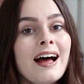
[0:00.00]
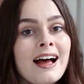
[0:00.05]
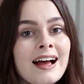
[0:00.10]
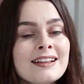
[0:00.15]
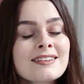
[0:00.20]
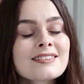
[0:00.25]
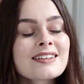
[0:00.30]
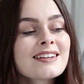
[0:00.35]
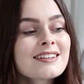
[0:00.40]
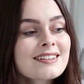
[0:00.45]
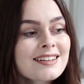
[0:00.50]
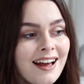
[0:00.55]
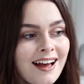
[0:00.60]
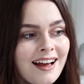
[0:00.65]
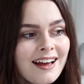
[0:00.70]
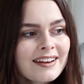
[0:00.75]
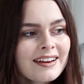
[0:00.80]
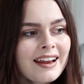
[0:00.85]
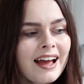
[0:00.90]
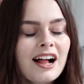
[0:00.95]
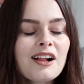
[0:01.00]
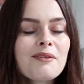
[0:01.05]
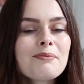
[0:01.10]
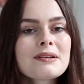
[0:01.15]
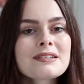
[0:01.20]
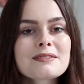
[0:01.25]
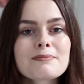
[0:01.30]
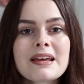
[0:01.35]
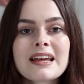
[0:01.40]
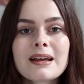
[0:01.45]
and in turn
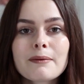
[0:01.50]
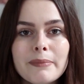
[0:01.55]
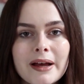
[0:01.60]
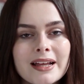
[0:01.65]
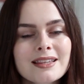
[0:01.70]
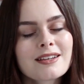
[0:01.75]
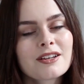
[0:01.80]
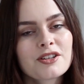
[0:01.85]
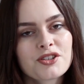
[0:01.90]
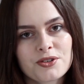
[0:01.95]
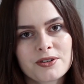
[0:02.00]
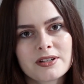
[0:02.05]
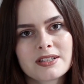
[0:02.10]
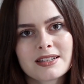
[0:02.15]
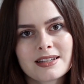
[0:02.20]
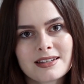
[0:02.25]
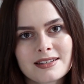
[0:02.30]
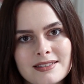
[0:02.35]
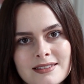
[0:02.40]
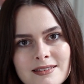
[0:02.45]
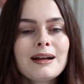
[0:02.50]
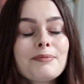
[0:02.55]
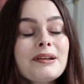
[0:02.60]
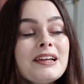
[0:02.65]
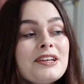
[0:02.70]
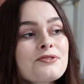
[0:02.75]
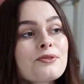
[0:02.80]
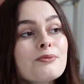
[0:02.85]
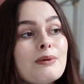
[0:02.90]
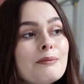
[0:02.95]
help us make better choices. And
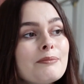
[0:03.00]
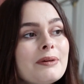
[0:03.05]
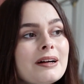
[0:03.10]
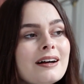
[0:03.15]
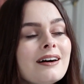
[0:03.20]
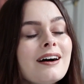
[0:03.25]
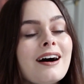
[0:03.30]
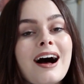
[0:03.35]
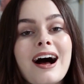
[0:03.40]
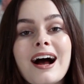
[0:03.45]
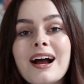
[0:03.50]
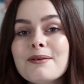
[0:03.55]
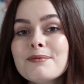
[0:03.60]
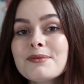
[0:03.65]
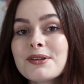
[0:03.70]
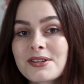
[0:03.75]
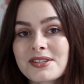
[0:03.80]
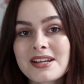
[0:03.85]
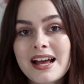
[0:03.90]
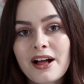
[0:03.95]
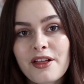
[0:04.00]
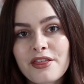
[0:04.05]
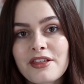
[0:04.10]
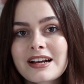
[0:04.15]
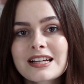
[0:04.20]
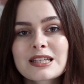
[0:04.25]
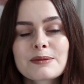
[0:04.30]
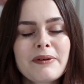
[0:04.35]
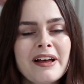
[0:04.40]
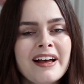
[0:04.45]
please remember, I'm not a health
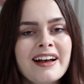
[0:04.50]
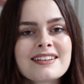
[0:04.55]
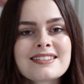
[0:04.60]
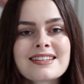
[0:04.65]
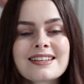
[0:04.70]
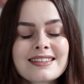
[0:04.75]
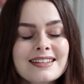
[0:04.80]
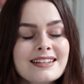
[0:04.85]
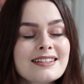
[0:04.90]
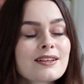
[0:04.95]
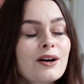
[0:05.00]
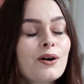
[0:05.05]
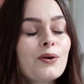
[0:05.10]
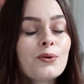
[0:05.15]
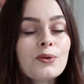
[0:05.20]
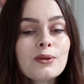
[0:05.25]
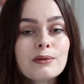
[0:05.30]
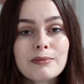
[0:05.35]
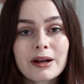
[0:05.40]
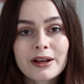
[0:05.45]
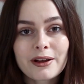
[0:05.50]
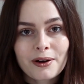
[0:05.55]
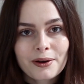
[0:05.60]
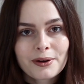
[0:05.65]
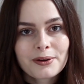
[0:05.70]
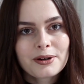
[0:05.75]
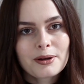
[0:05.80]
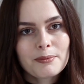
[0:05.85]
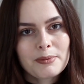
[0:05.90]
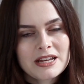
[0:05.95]
expert. These are all my
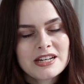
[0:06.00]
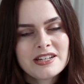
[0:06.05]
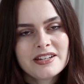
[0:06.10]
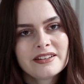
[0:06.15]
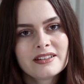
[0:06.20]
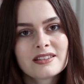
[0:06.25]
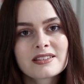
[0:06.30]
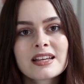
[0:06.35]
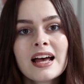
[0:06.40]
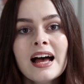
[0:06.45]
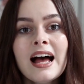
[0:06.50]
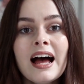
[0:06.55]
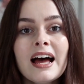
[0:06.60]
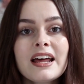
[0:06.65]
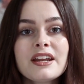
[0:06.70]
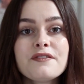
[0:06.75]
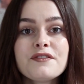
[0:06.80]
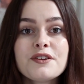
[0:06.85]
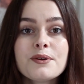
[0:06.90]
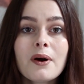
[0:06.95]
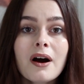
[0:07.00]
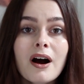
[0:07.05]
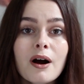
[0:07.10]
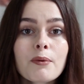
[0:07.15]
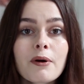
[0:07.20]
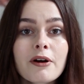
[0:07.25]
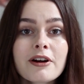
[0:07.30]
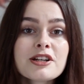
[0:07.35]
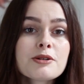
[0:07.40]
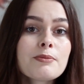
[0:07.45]
own opinions. And if you
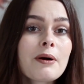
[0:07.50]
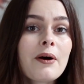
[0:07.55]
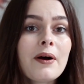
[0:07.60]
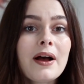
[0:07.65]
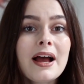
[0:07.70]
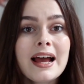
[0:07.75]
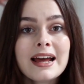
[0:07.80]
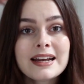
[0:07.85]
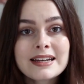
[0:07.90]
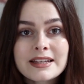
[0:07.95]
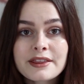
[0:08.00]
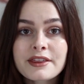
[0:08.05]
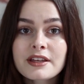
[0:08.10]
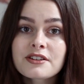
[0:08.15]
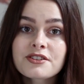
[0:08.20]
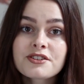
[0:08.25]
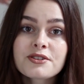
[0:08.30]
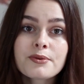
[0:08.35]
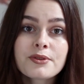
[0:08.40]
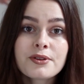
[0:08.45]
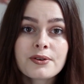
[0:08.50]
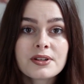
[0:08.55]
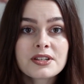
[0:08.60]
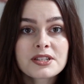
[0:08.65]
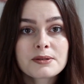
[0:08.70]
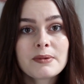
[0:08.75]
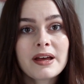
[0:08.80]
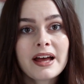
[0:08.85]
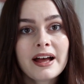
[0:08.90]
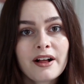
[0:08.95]
are worried about anything to do with your
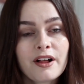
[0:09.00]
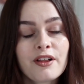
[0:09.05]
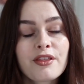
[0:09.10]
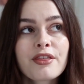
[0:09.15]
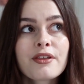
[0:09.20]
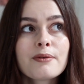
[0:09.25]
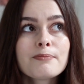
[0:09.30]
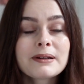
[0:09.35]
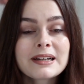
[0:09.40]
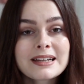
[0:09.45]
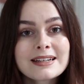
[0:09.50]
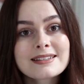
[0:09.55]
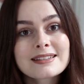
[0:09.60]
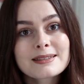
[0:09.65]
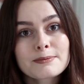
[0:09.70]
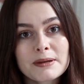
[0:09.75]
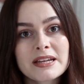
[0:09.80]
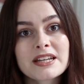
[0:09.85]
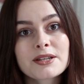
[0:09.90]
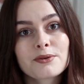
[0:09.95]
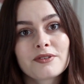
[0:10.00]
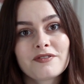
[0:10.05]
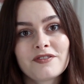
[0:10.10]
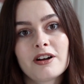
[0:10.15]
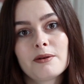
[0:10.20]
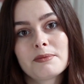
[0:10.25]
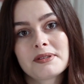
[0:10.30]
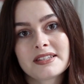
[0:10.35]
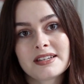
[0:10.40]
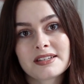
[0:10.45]
intimate health, please speak to a
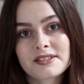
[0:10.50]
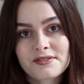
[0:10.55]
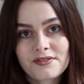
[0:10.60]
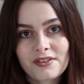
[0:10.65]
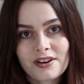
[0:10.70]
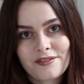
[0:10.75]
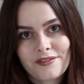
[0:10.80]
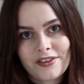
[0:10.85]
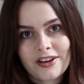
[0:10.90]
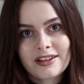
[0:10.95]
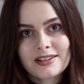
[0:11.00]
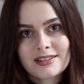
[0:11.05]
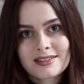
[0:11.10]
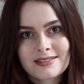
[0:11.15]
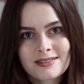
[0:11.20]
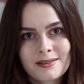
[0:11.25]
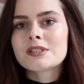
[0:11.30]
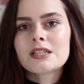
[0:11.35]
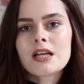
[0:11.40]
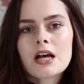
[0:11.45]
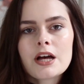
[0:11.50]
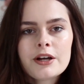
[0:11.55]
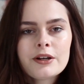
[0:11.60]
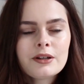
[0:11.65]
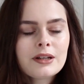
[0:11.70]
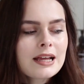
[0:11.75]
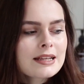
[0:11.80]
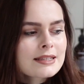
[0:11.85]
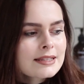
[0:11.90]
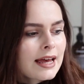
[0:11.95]
pharmacist for advice.
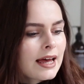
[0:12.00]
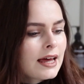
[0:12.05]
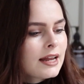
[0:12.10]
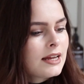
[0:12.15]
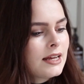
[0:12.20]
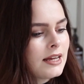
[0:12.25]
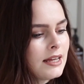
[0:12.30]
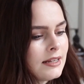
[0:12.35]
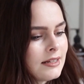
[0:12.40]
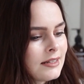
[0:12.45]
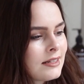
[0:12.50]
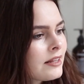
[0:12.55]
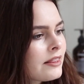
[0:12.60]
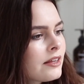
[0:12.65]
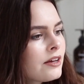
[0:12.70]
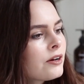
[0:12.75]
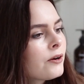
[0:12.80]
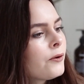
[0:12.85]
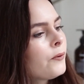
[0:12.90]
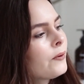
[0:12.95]
So let's get into the